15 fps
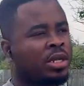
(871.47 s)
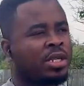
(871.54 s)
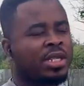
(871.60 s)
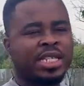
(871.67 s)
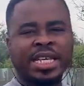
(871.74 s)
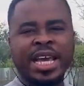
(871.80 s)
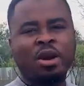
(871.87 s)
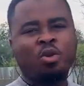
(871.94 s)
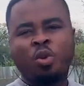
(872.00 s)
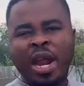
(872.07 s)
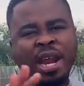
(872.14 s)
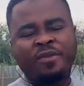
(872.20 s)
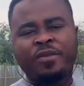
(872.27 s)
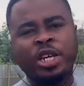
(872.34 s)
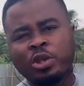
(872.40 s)
say
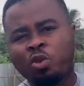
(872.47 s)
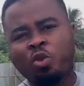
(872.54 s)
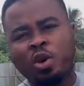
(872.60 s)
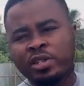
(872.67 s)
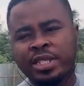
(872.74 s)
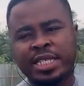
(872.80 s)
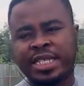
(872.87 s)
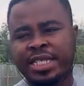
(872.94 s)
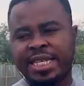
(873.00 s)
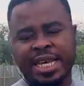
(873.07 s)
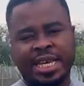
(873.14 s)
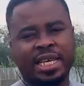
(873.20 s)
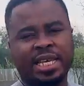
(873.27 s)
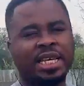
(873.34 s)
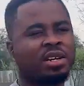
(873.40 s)
whatever you want to
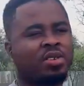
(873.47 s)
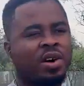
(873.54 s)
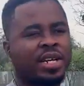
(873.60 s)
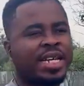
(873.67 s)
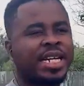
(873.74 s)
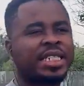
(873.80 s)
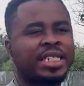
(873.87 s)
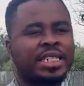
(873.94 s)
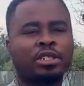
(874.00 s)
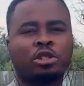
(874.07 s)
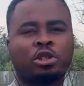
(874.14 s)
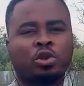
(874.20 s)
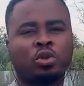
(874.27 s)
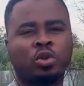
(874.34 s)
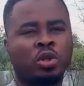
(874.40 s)
say in connection
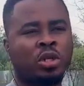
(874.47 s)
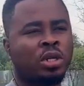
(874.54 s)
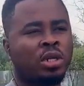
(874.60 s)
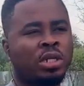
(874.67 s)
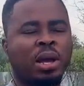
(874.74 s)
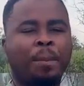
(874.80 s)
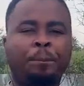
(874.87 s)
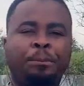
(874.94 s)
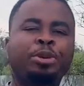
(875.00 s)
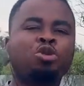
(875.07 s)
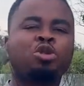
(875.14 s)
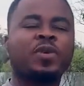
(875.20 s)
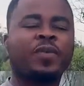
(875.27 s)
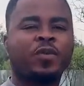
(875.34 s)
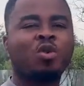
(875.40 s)
to the
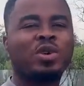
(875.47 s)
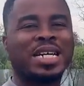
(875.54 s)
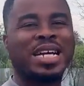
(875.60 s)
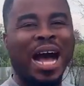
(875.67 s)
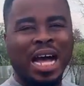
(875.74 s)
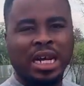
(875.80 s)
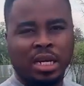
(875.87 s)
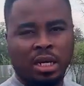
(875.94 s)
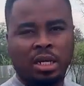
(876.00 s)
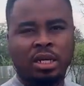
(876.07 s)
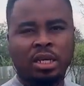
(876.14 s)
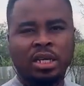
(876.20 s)
beautiful Ghana,